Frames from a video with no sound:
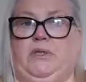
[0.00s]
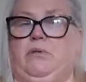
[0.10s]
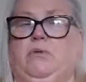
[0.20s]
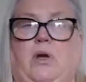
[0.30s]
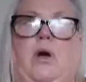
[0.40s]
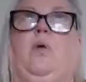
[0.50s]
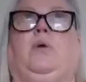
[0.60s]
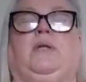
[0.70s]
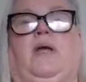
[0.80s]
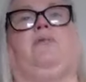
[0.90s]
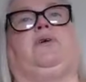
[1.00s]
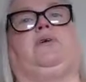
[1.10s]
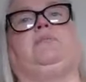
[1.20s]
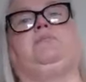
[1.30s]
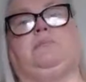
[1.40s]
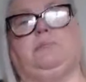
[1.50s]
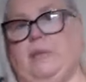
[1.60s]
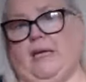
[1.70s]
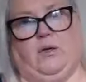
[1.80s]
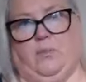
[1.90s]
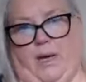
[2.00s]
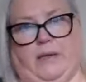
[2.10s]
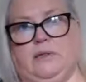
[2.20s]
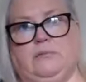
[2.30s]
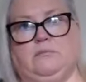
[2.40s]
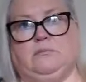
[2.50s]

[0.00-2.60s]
will never pay you back?